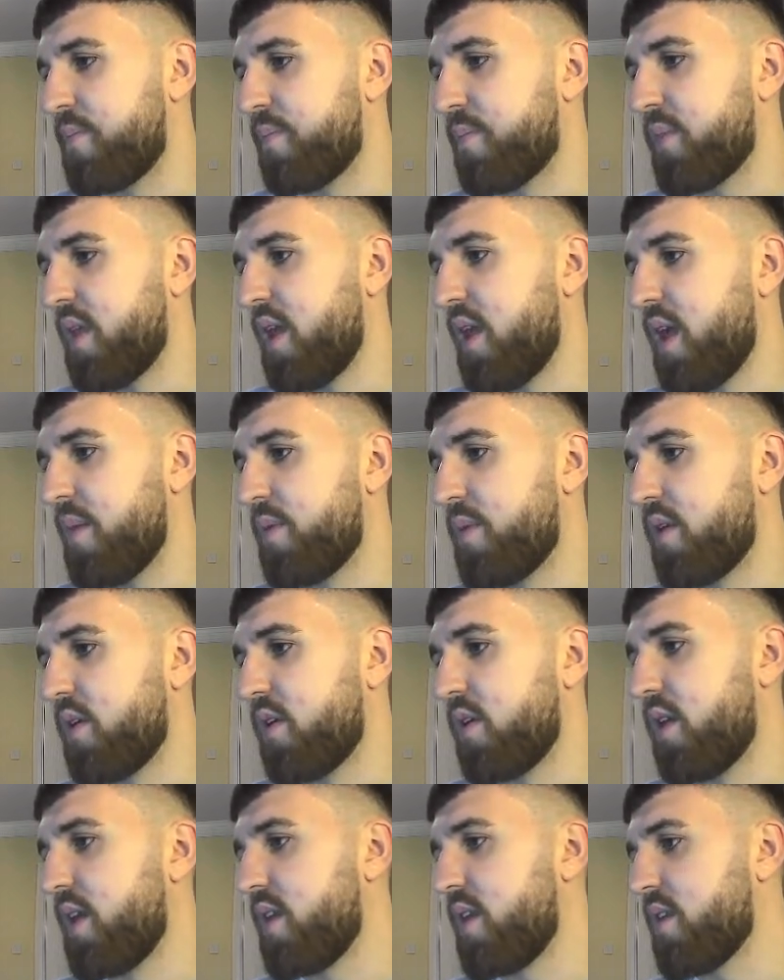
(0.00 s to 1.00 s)
Epic
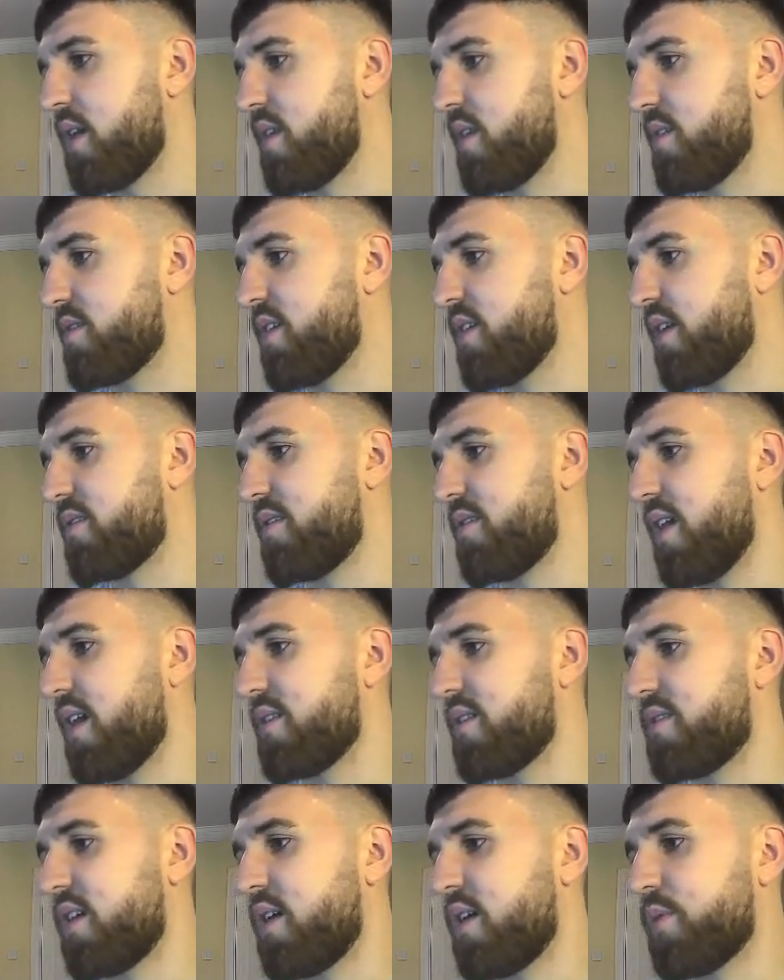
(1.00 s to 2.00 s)
Holy 96,
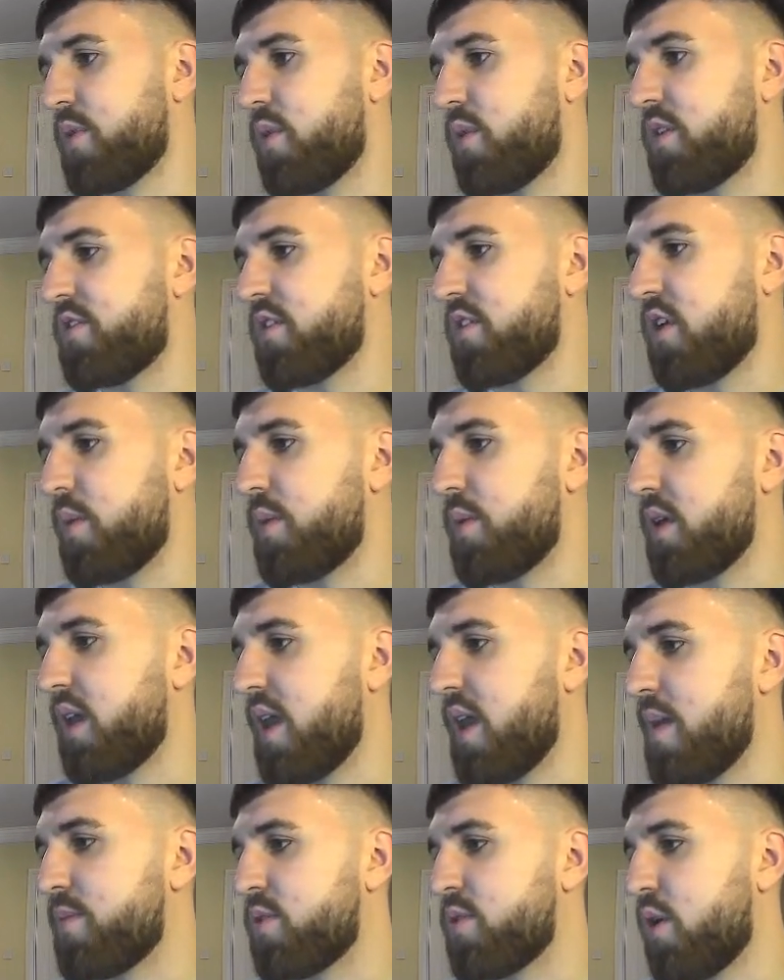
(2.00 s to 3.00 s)
staying up to watch a couple of
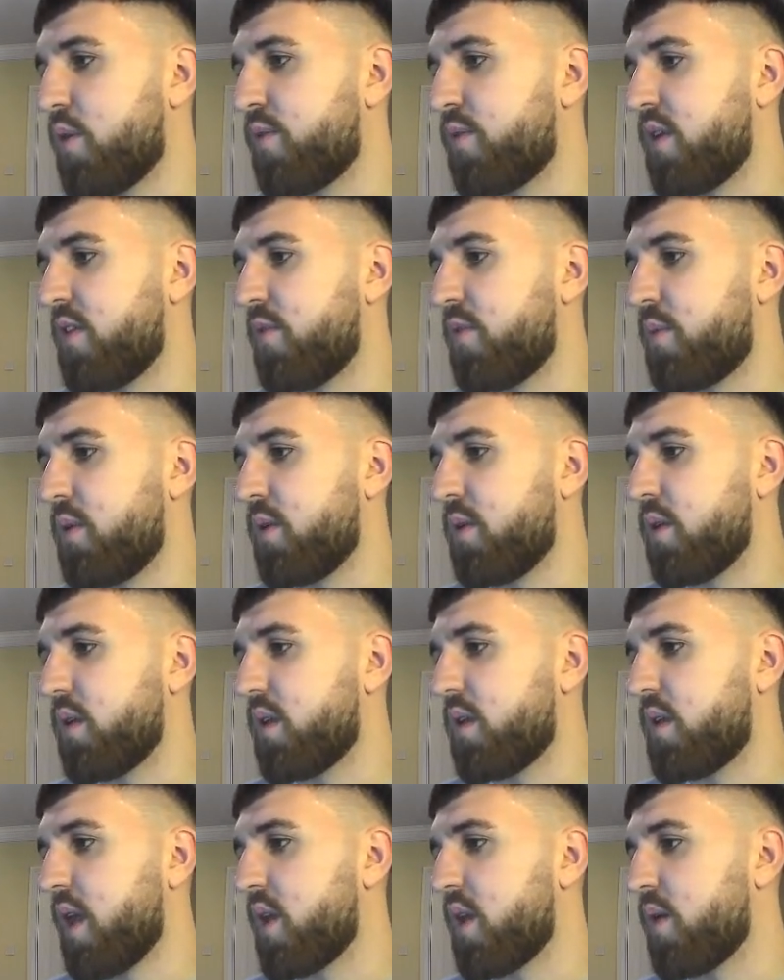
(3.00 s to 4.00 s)
games. Hopefully Liverpool
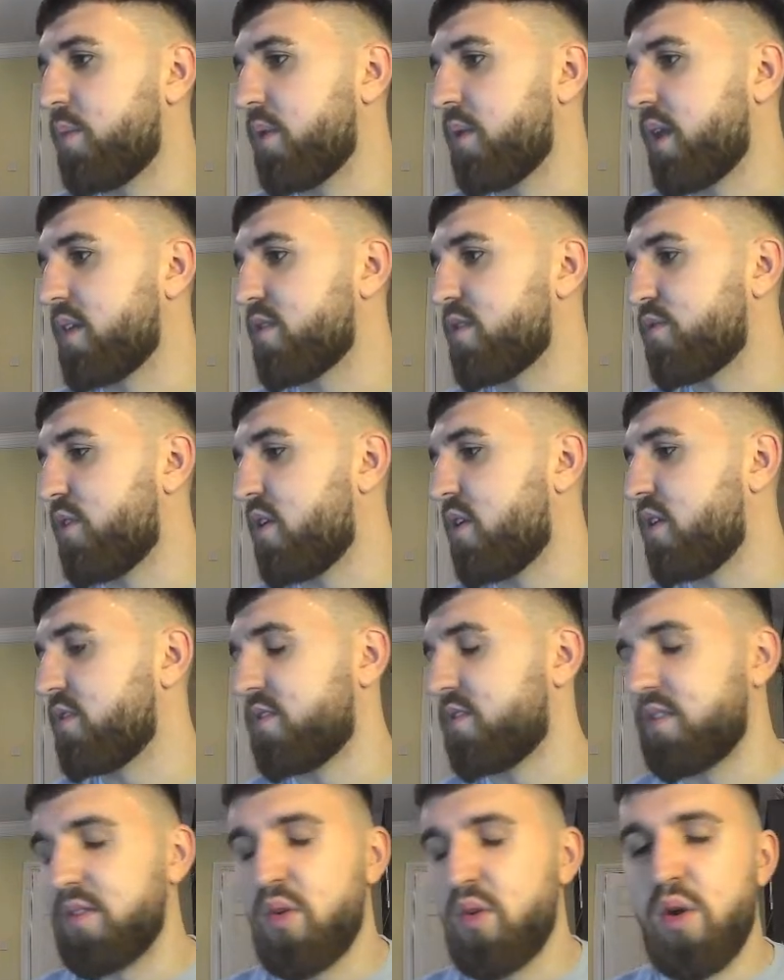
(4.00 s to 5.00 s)
get up against
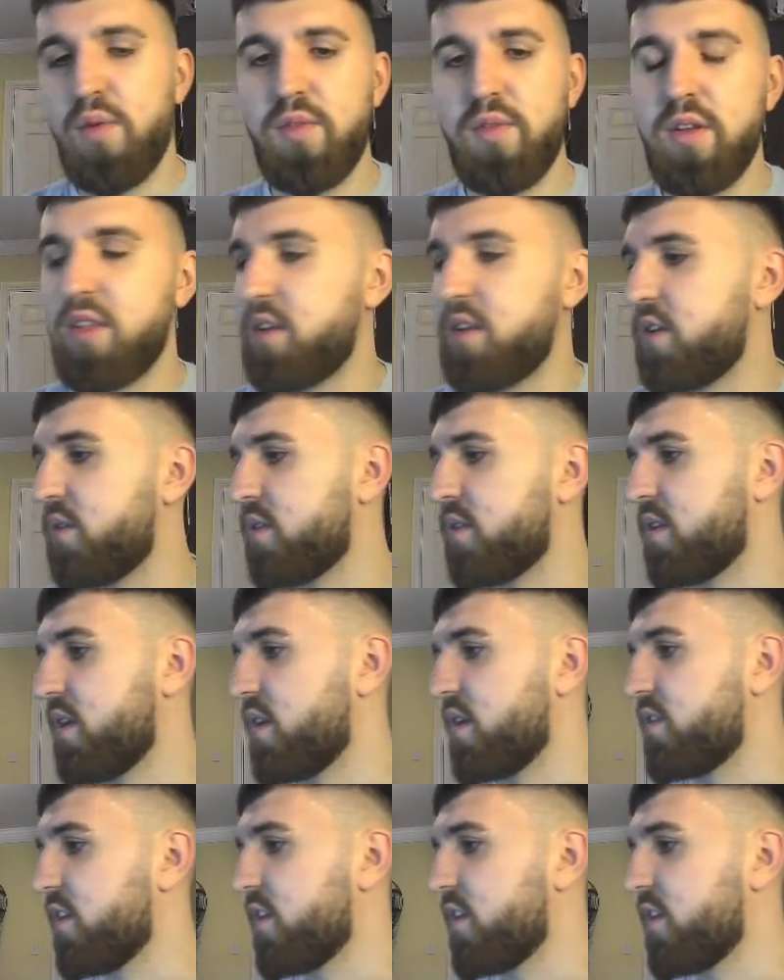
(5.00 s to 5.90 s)
Forest. Hopefully they do indeed.